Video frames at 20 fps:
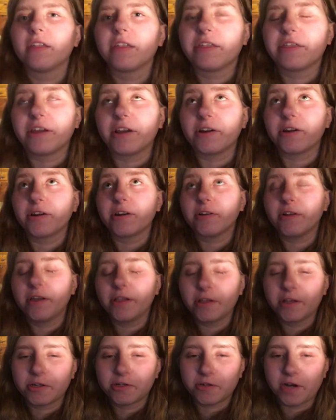third
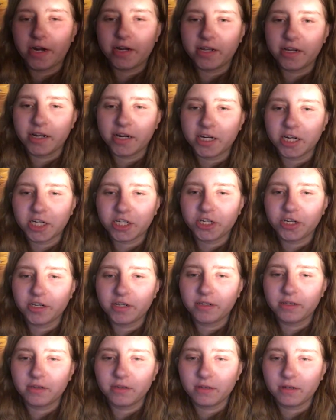illustrated
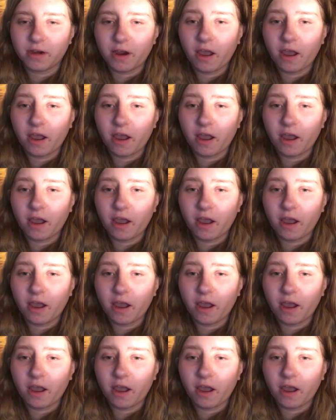edition,